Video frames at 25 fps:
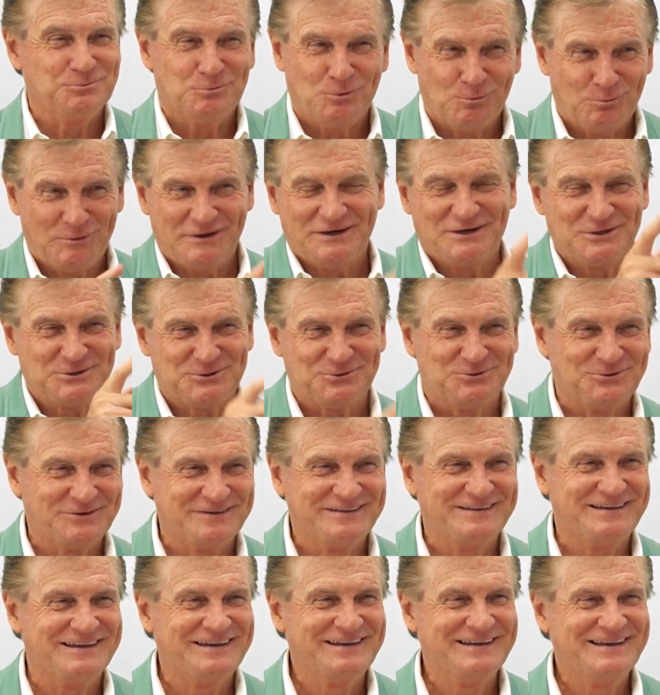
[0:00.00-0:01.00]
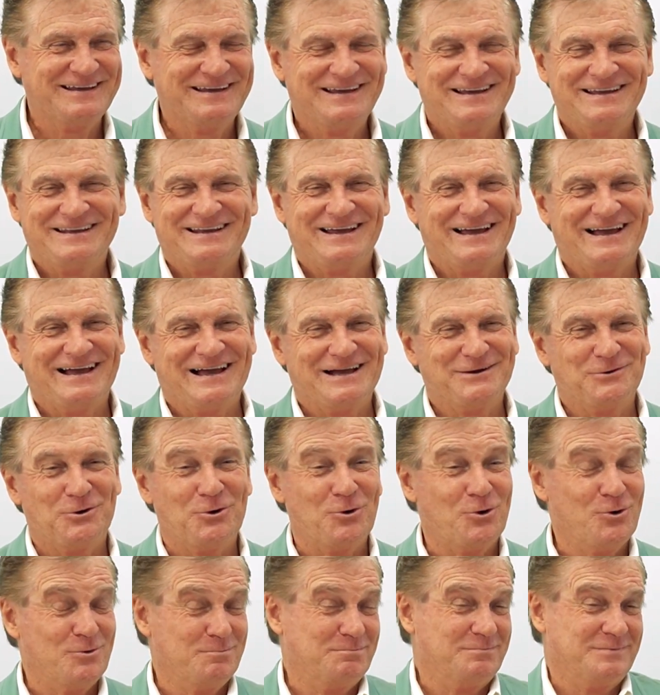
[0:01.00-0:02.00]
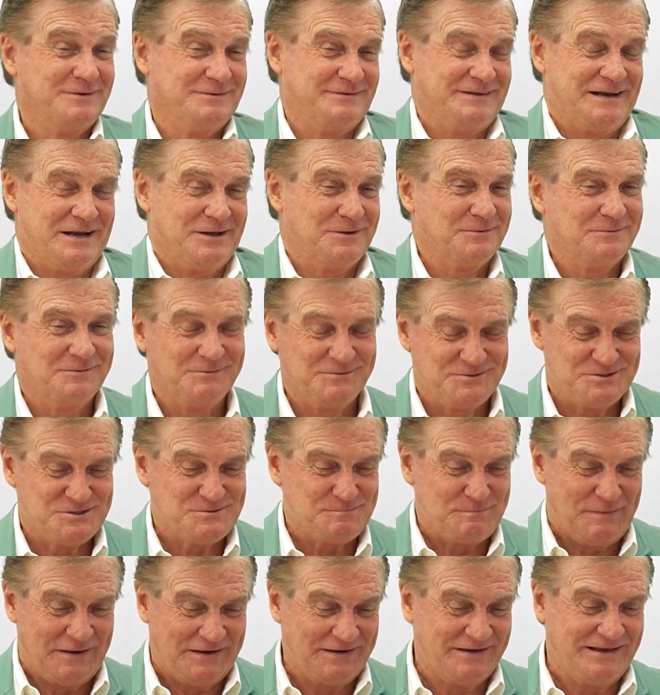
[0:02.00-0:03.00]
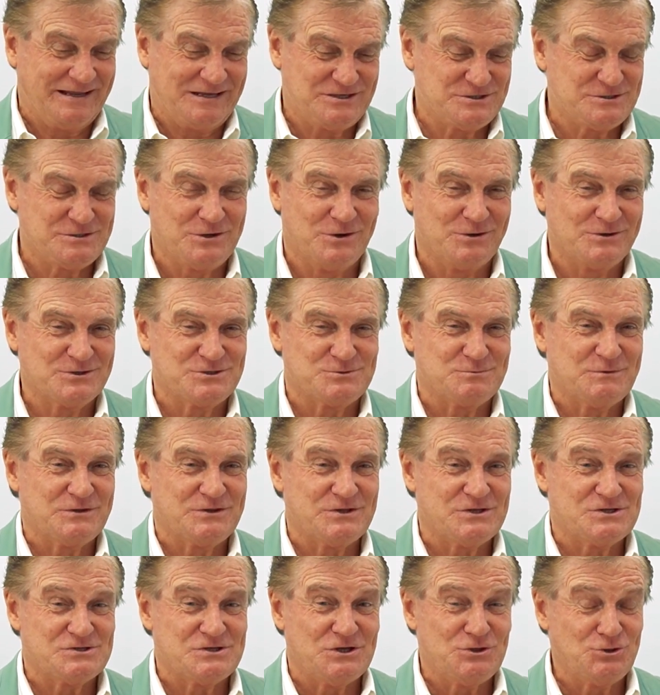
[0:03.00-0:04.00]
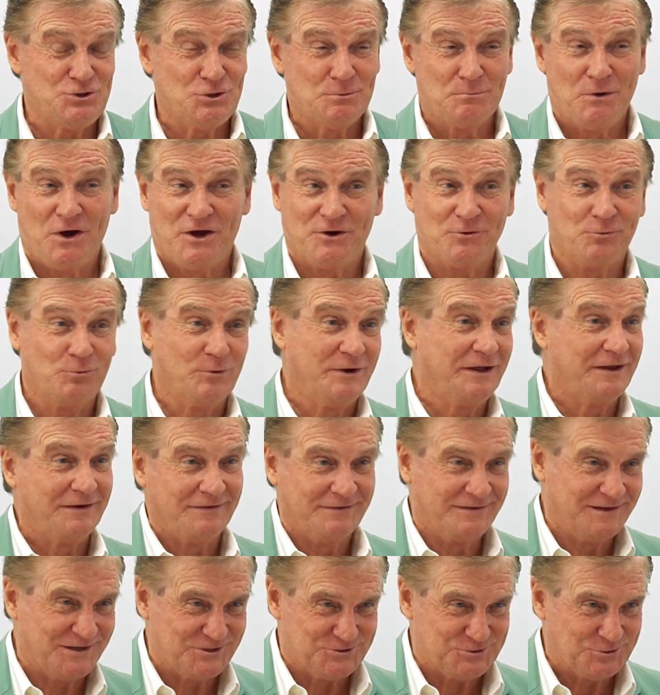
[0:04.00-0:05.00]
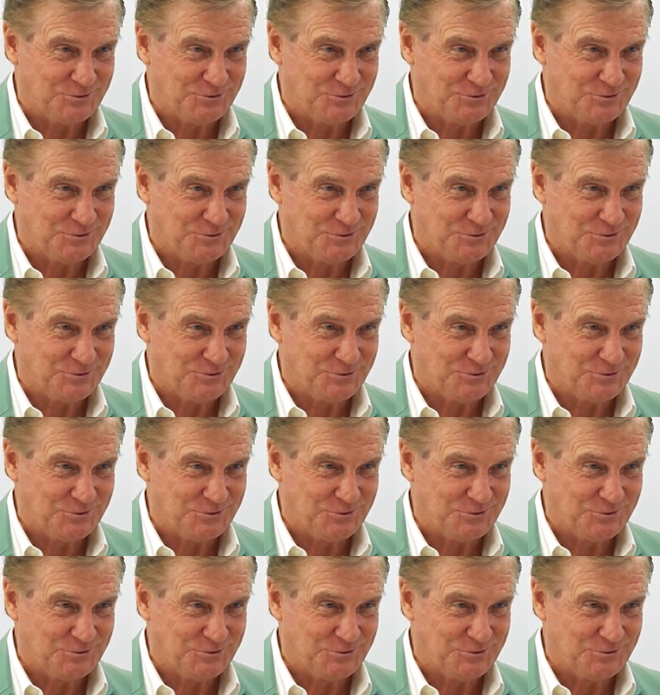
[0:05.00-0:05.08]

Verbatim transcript: you will win a toy. Uh, or, you know, spend X dollars with this and you might win a